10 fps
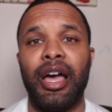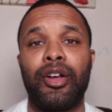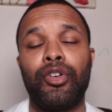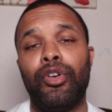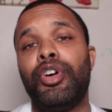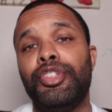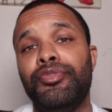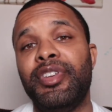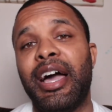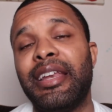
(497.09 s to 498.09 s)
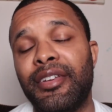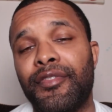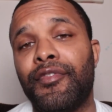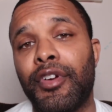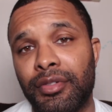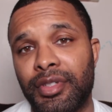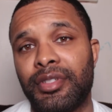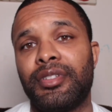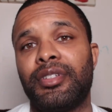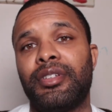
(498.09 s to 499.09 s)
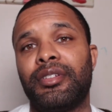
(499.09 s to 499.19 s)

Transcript: I called United first.